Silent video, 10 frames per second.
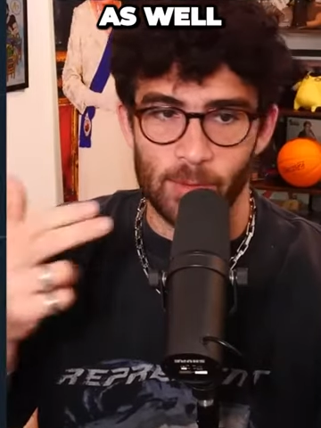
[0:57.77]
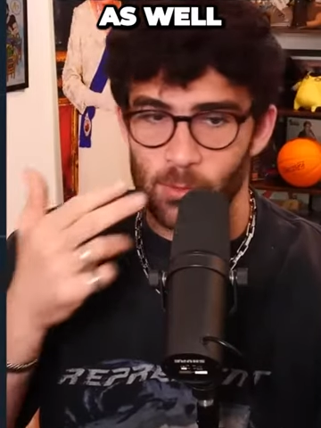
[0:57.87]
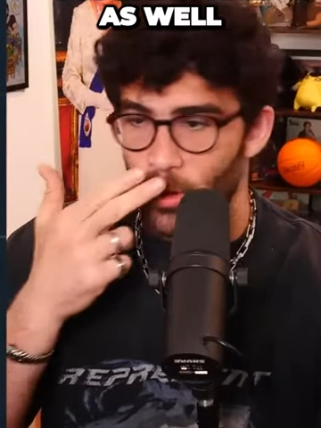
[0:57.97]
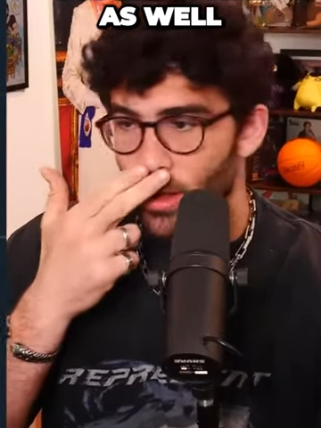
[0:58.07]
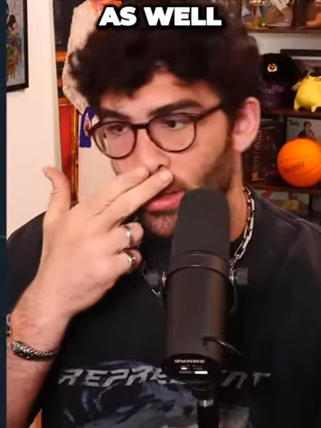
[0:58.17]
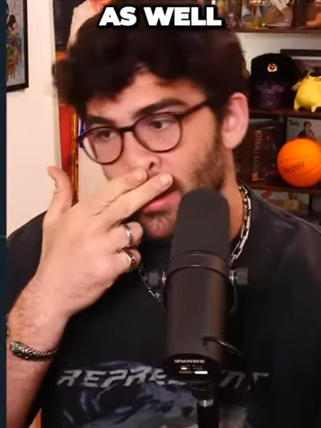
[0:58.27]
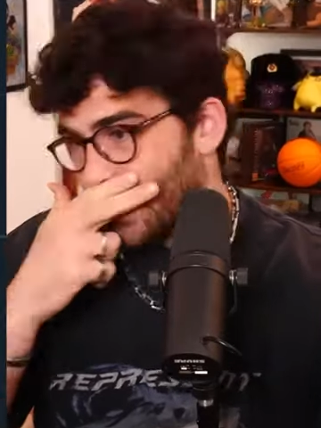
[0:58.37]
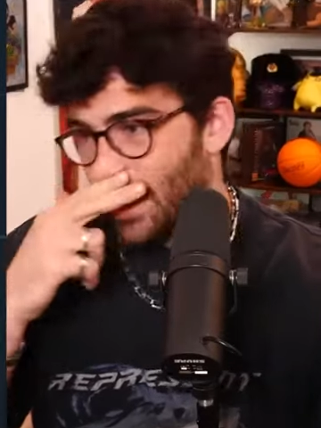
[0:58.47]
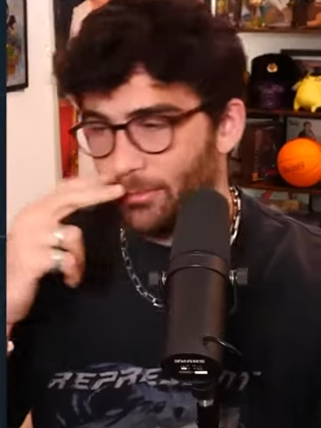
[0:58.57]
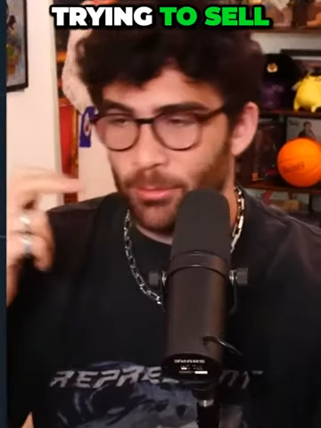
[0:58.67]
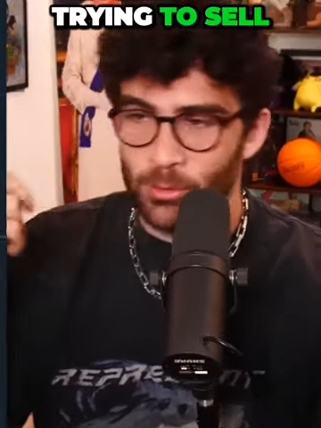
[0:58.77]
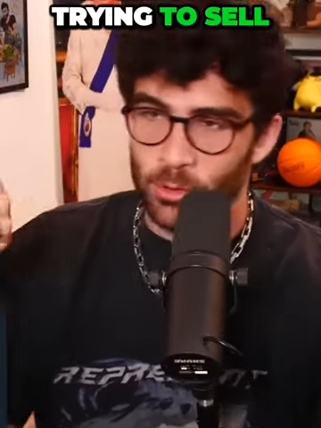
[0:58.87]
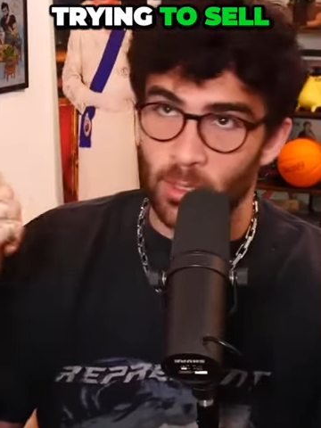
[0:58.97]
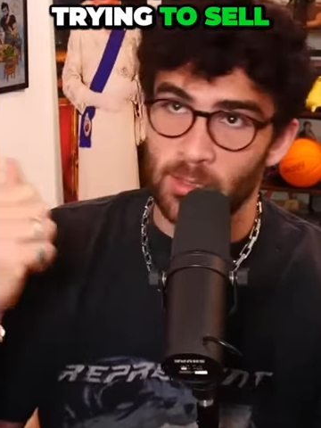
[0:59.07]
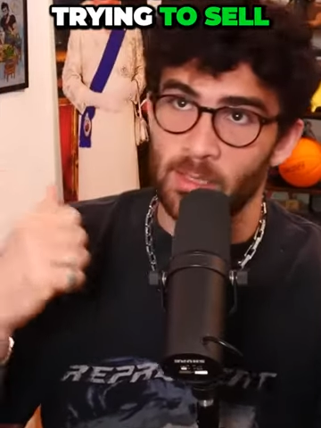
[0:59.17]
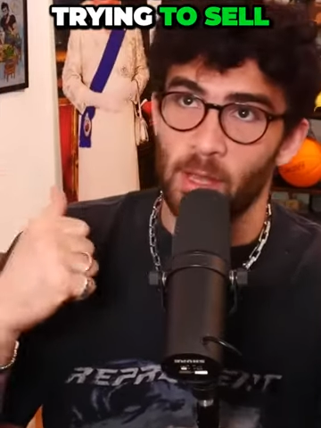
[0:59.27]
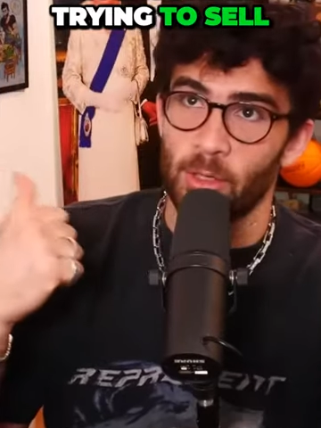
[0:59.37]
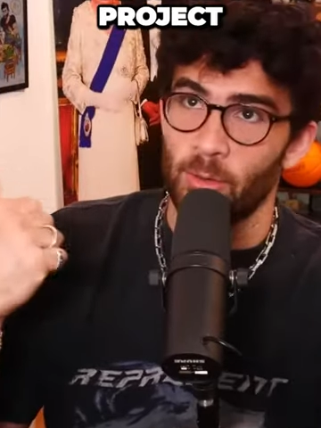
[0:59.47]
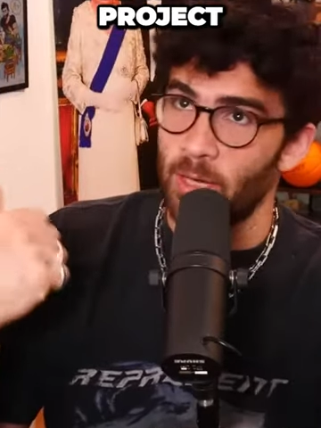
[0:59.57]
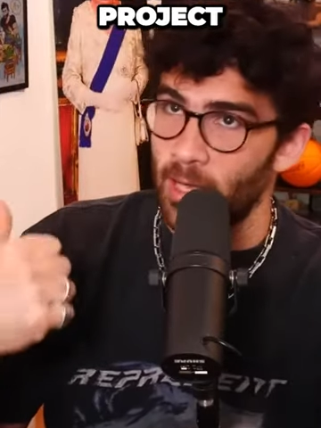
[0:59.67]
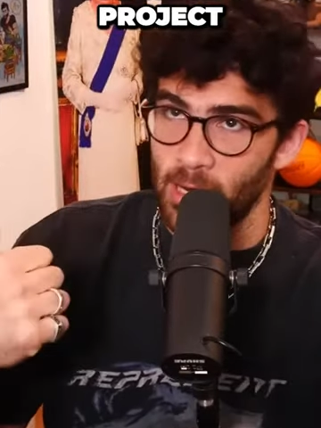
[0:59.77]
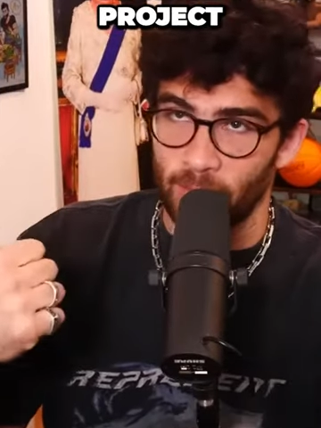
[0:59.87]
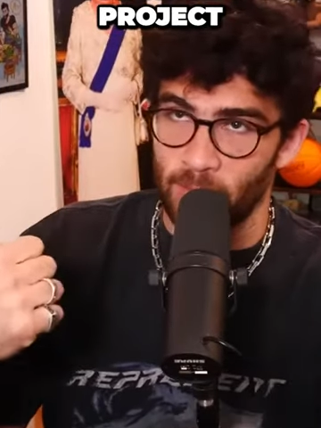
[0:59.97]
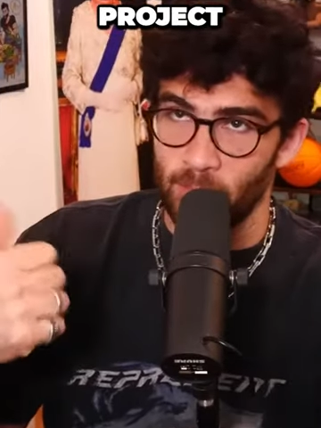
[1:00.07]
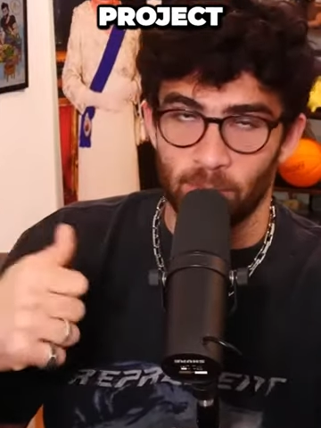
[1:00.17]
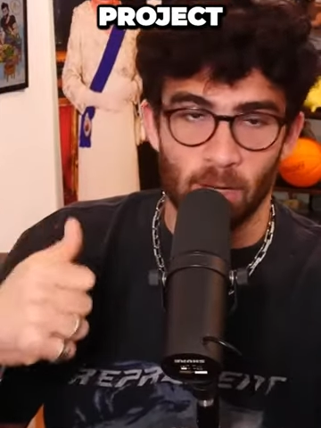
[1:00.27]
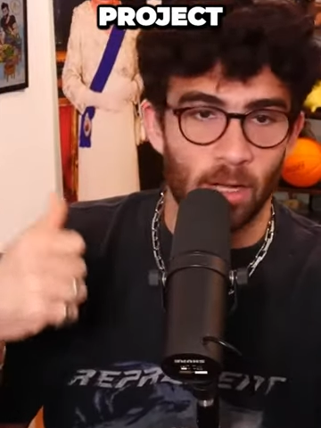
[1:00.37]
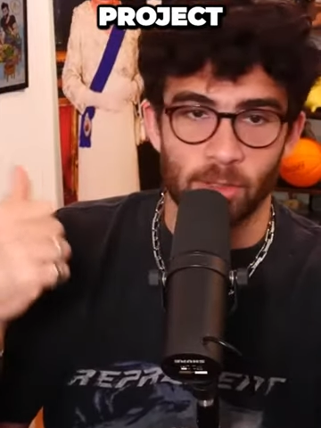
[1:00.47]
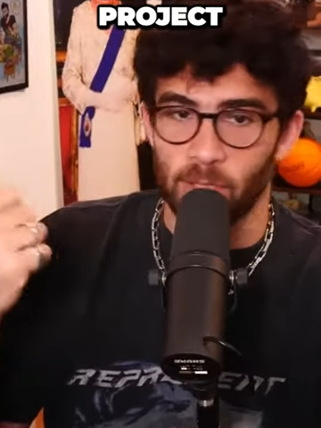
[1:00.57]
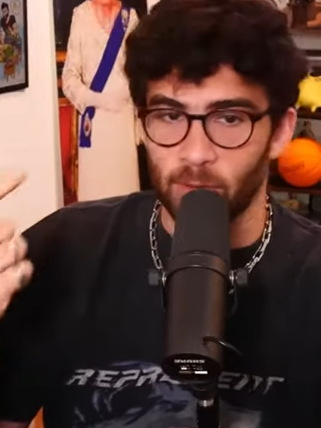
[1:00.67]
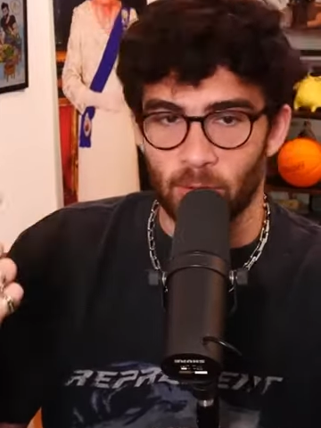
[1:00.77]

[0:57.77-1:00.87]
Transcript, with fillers: as well. Everyone's trying to sell you an NFT project,